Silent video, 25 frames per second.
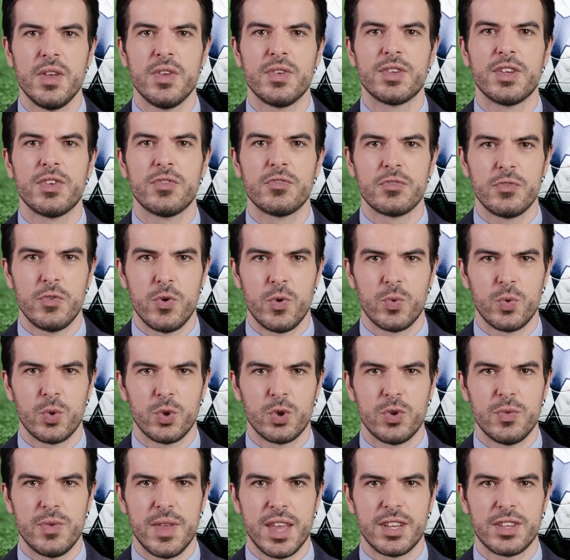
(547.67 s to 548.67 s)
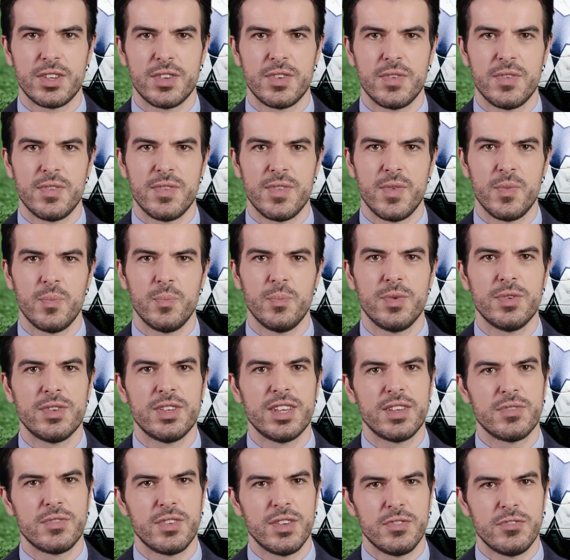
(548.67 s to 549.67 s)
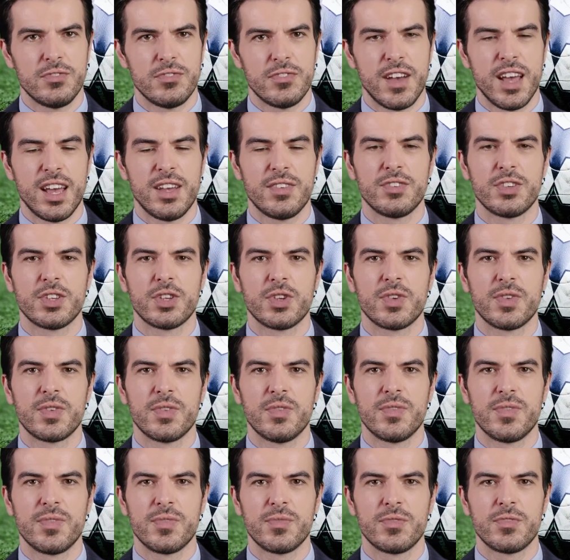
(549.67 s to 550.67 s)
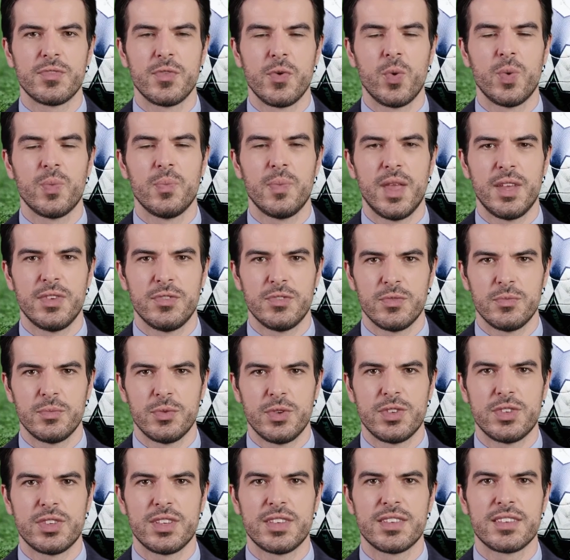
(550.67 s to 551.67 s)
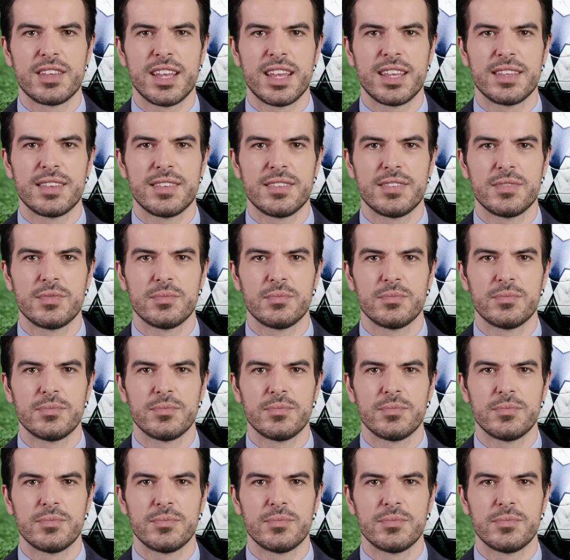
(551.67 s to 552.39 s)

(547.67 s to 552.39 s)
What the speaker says: their former director, was given a 5-year, 4-month prison sentence.